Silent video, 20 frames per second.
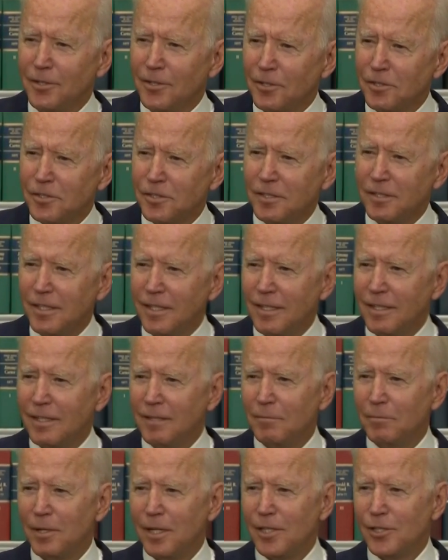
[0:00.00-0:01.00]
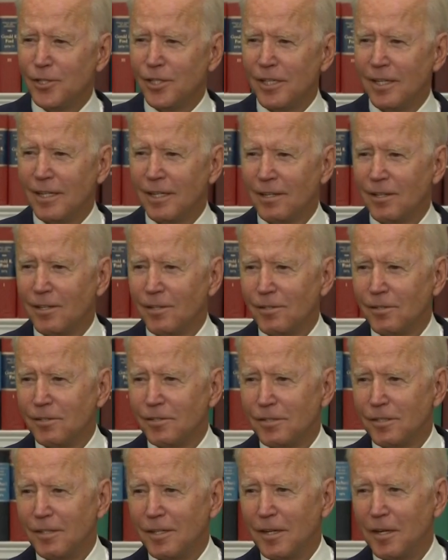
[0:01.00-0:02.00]
you're sitting in Beijing or you're
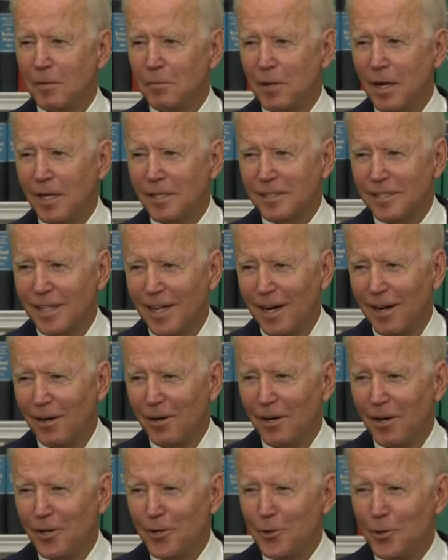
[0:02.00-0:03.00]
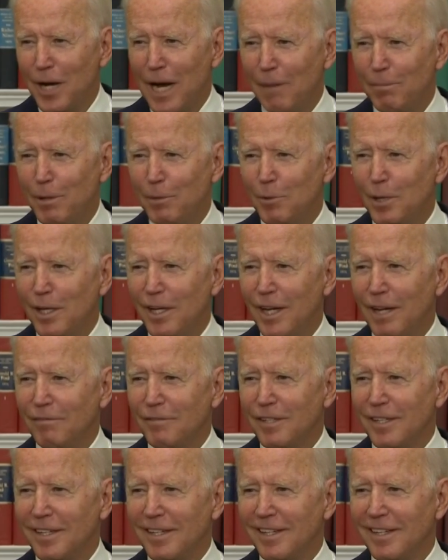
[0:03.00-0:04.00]
sitting in Moscow. Are you happy we
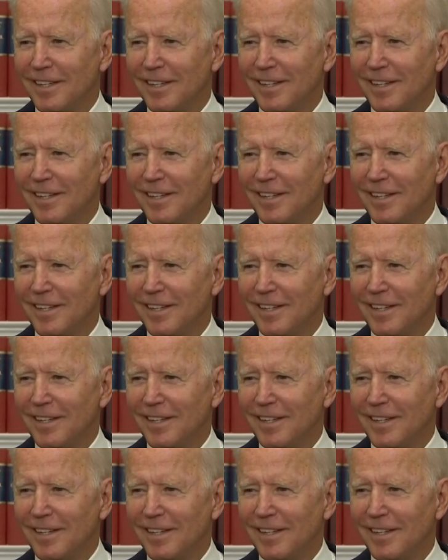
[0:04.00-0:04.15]
left?